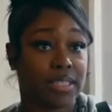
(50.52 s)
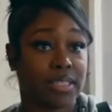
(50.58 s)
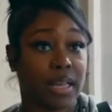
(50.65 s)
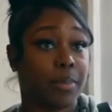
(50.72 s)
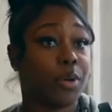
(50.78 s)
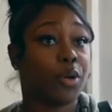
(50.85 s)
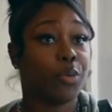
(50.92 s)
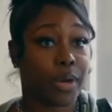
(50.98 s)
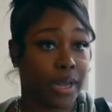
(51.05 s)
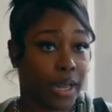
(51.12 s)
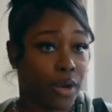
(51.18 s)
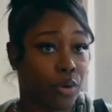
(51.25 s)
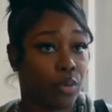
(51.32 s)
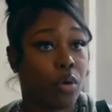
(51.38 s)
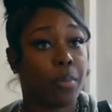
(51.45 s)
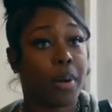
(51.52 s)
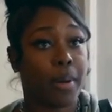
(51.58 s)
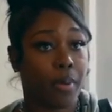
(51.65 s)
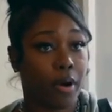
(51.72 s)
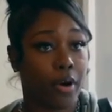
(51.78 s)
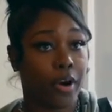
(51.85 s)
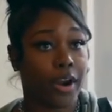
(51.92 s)
Nah, but on the last
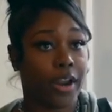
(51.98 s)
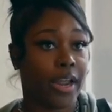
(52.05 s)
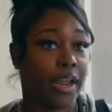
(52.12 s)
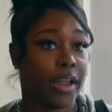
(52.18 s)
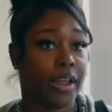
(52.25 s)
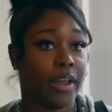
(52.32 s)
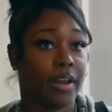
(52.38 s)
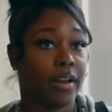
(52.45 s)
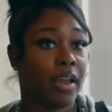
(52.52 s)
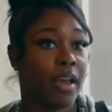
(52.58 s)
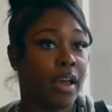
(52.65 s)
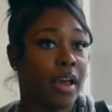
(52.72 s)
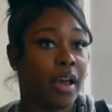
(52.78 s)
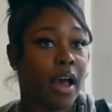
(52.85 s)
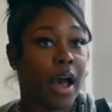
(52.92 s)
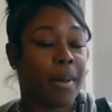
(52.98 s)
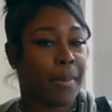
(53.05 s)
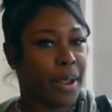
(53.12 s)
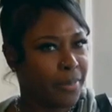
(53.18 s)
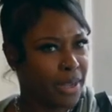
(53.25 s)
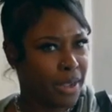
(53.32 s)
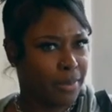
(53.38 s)
episode of Black Chicago, be like par
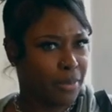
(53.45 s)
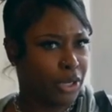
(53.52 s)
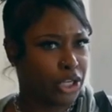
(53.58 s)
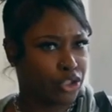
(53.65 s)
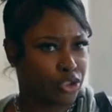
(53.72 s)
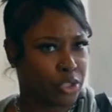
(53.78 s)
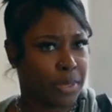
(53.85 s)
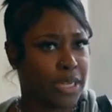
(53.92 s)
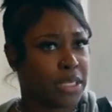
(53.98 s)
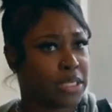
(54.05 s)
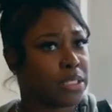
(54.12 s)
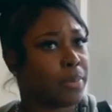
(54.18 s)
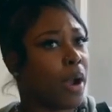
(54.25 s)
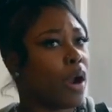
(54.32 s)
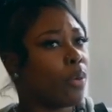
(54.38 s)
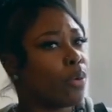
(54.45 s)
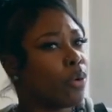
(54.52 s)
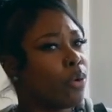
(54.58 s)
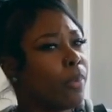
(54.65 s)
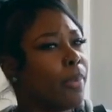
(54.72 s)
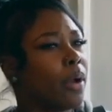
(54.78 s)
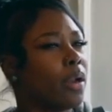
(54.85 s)
119, par
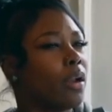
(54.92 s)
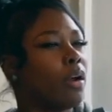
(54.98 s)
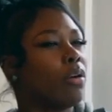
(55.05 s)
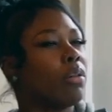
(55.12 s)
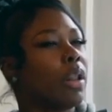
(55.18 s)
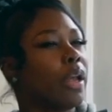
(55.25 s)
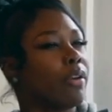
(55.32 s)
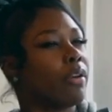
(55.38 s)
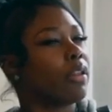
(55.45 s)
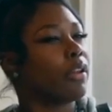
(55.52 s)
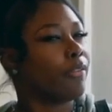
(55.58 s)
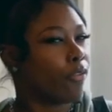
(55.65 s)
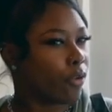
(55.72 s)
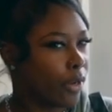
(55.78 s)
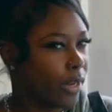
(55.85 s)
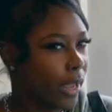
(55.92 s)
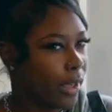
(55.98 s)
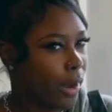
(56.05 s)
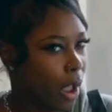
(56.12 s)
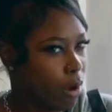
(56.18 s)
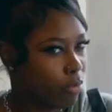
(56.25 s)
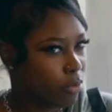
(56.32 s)
13. I
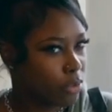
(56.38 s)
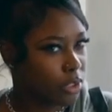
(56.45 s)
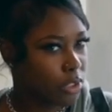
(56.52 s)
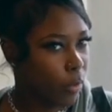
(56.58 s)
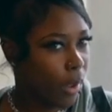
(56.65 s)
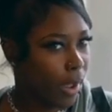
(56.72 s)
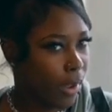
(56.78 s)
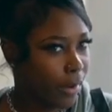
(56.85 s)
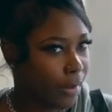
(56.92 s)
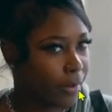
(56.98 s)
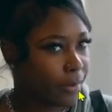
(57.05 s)
locked in with Sandy